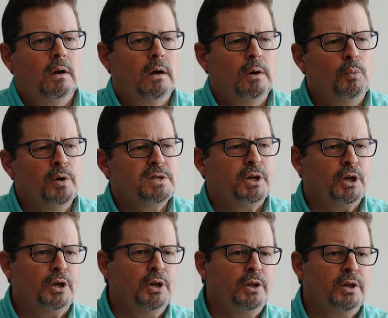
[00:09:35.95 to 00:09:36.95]
It wasn't a
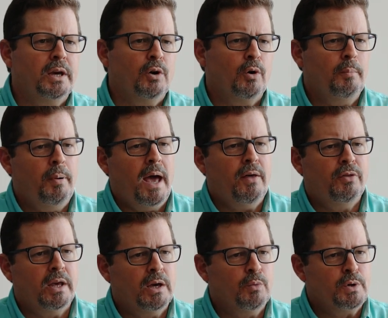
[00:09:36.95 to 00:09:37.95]
good thing or a bad
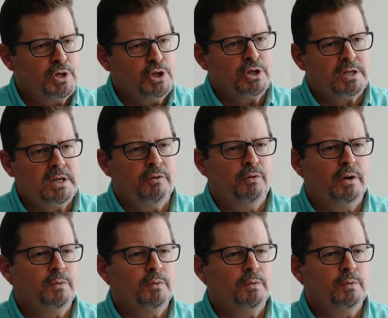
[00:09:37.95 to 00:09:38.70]
thing, it was just different.